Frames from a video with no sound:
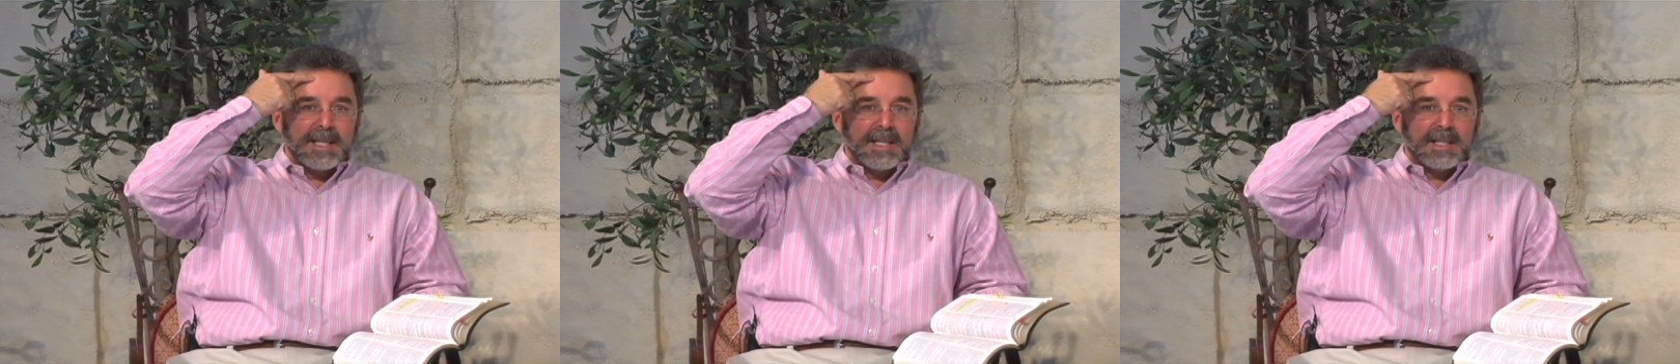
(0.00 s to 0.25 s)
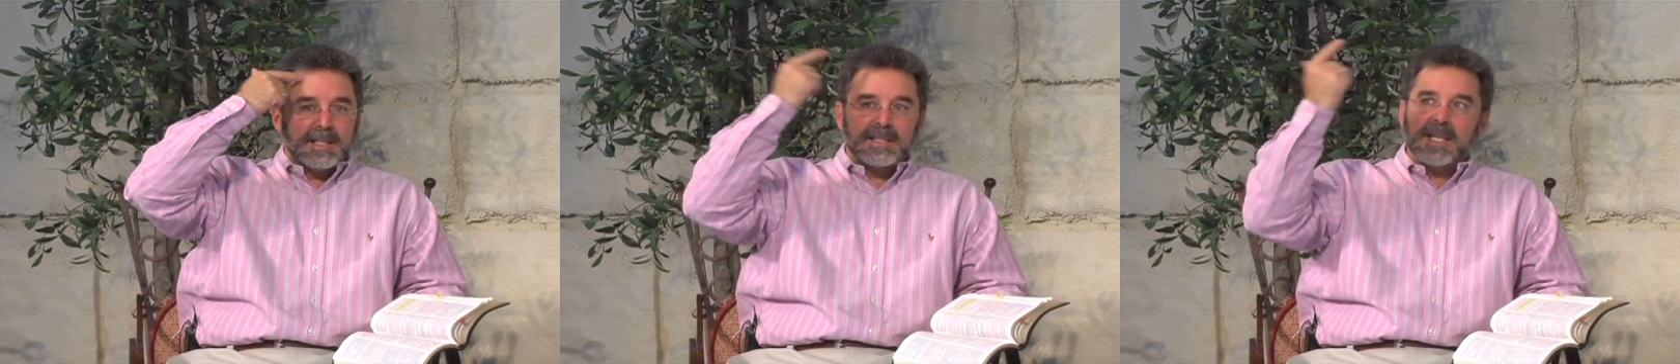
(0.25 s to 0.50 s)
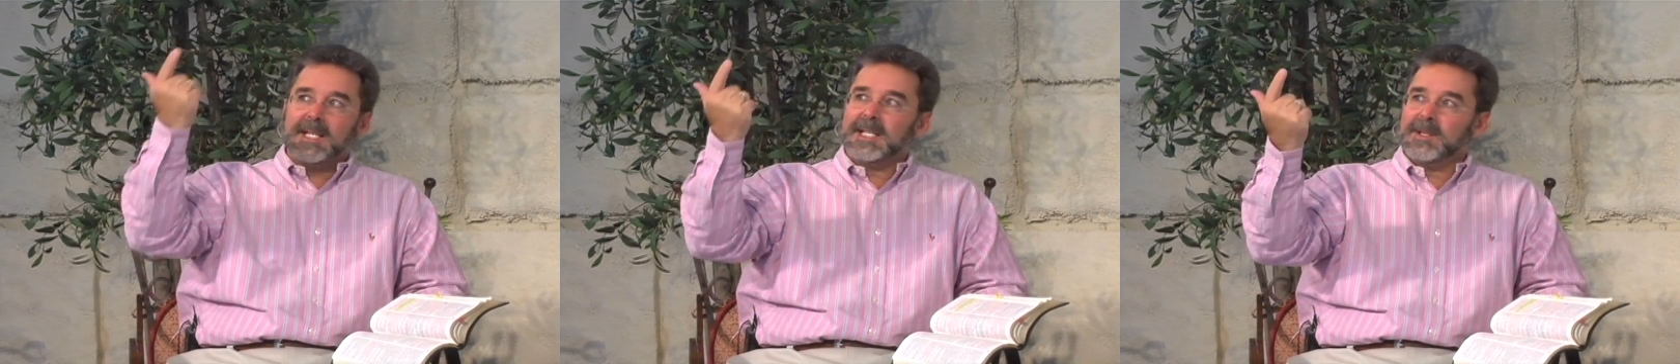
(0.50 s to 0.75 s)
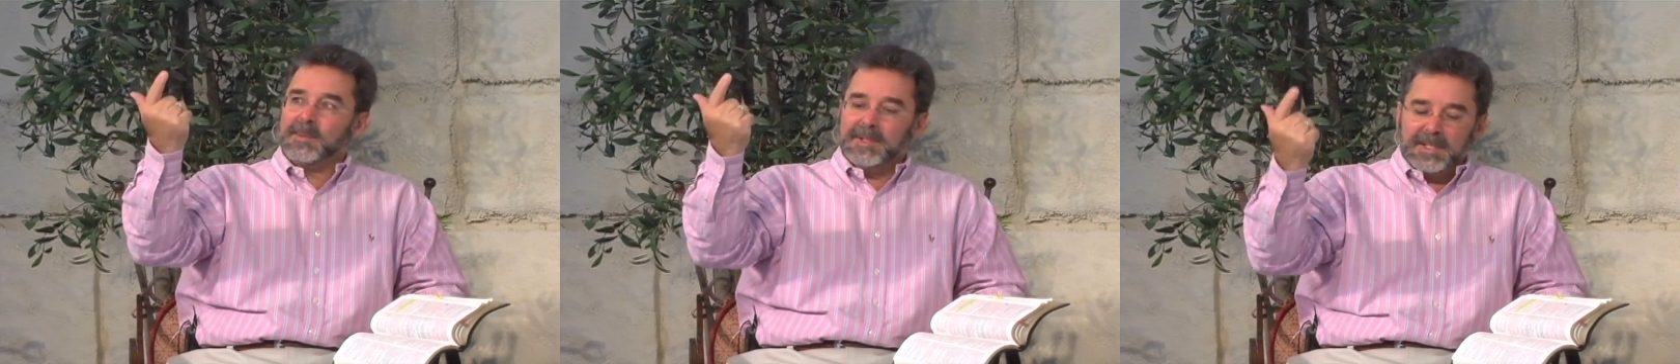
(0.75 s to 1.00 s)
he could have
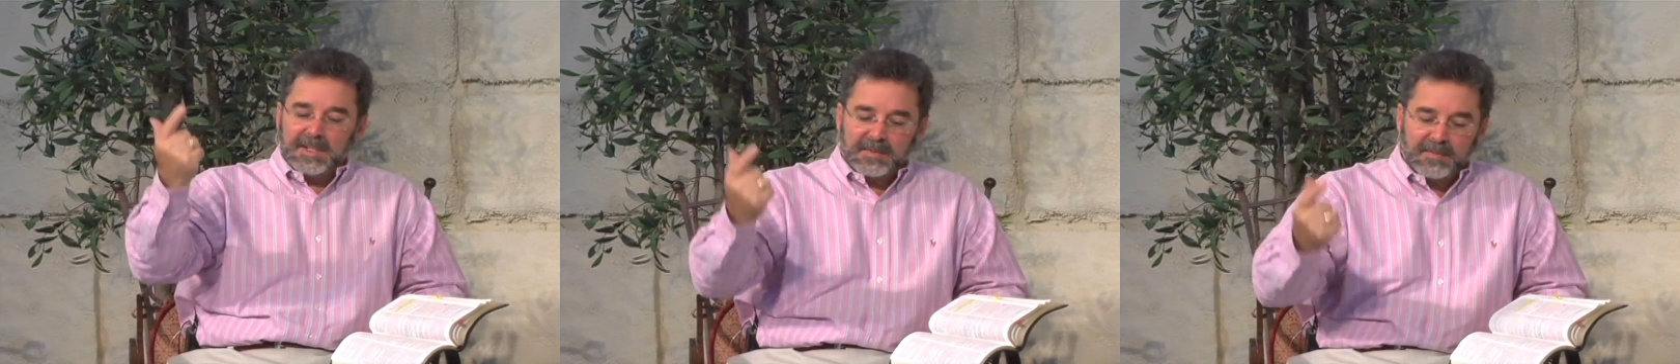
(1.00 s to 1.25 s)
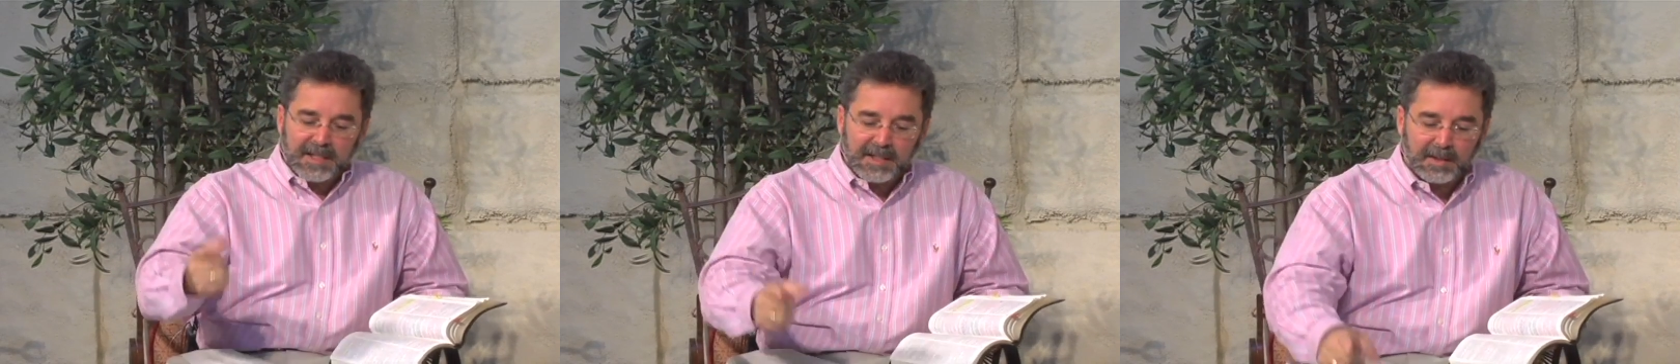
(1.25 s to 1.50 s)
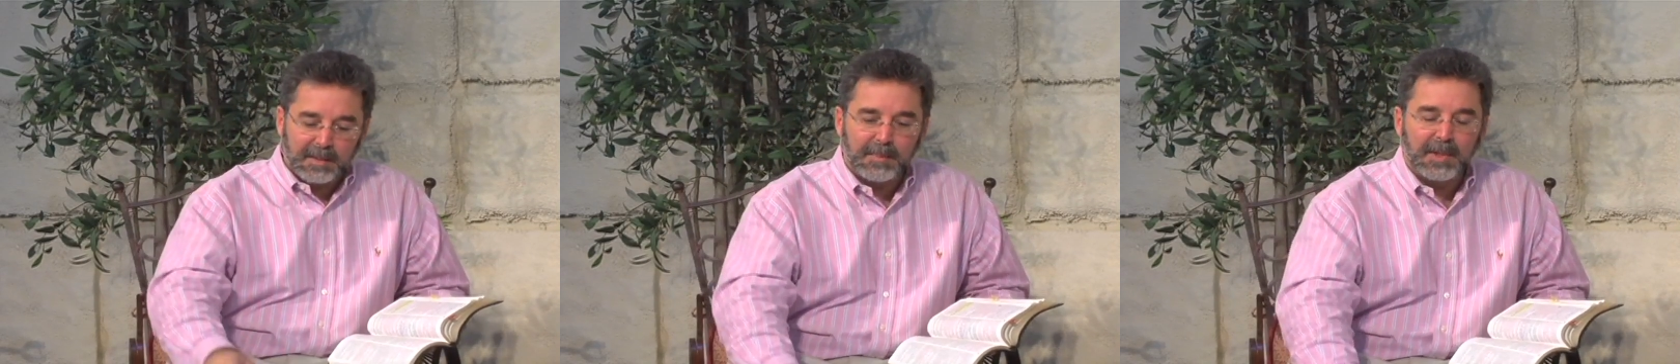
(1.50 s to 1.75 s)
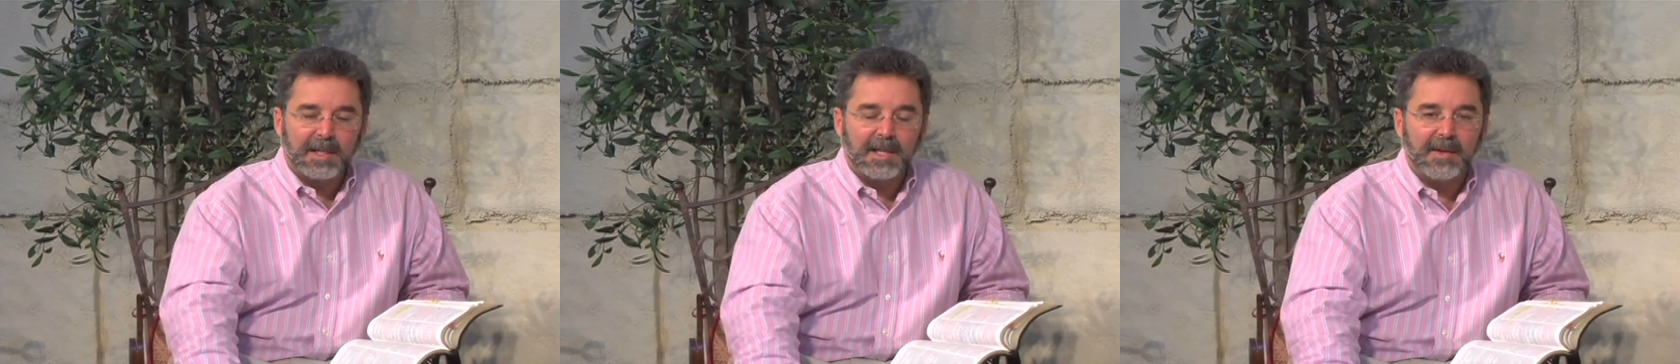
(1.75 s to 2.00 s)
taken it with his finger and
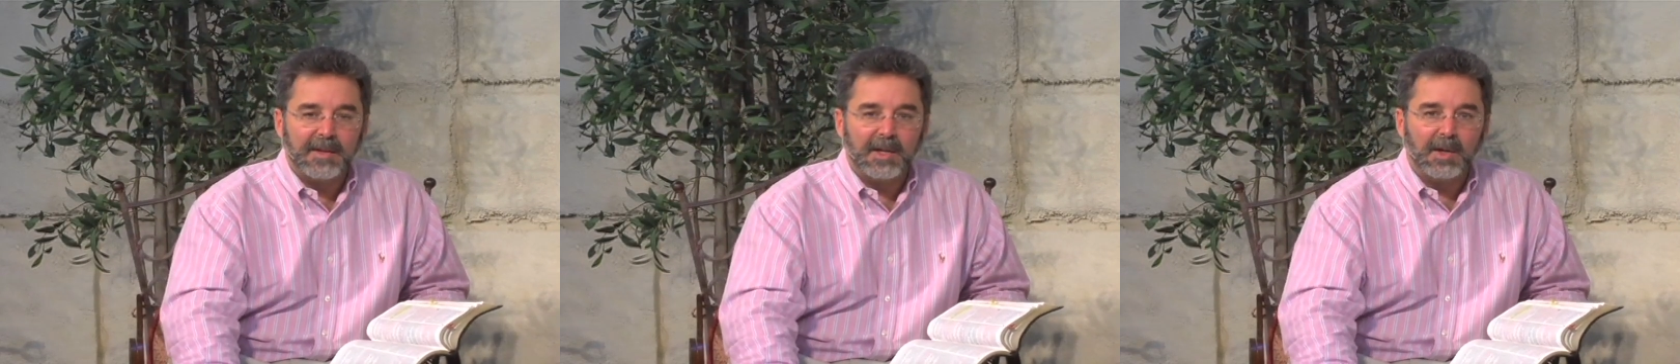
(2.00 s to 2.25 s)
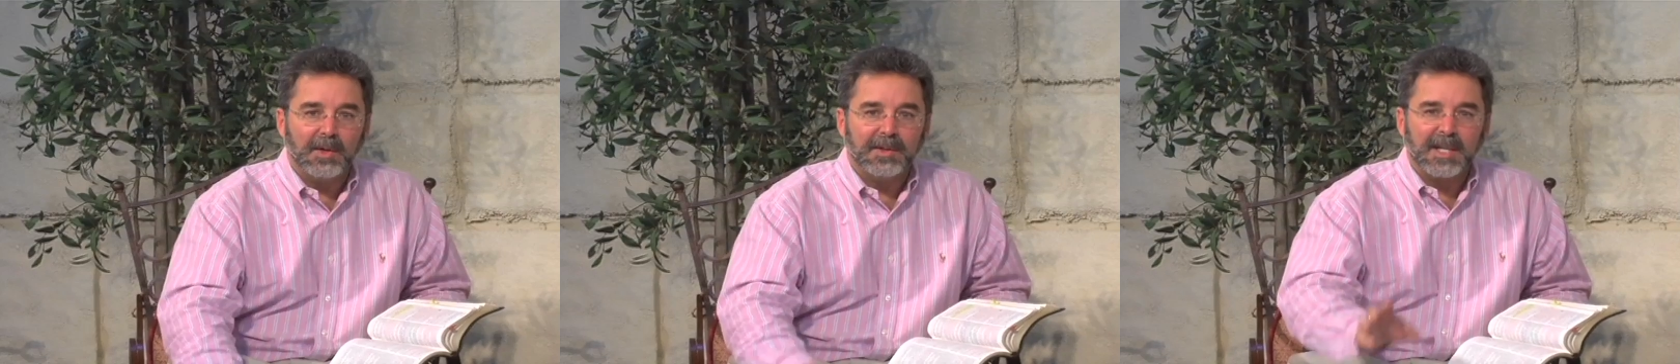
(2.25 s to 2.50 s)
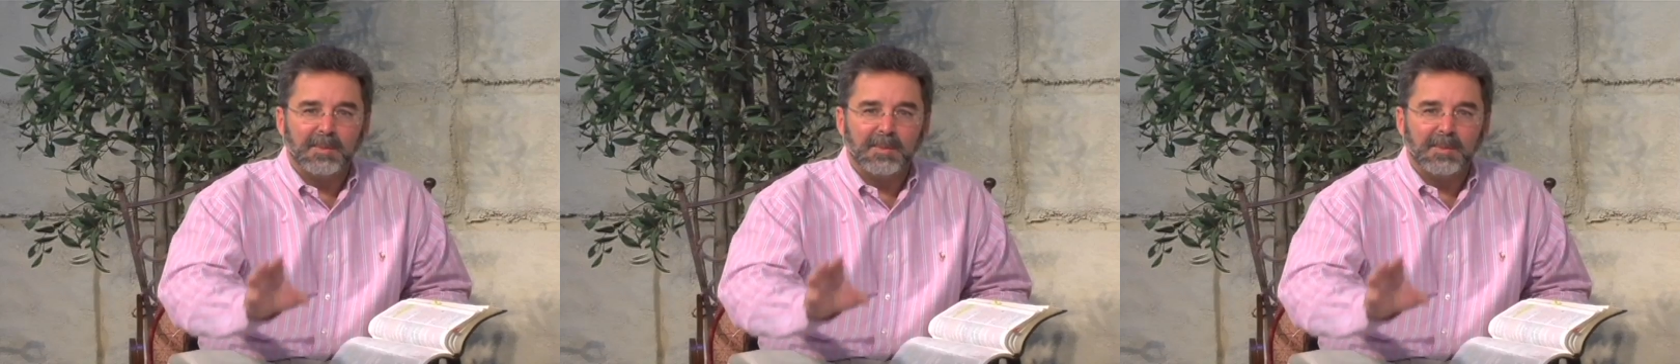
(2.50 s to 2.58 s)
put it on the earth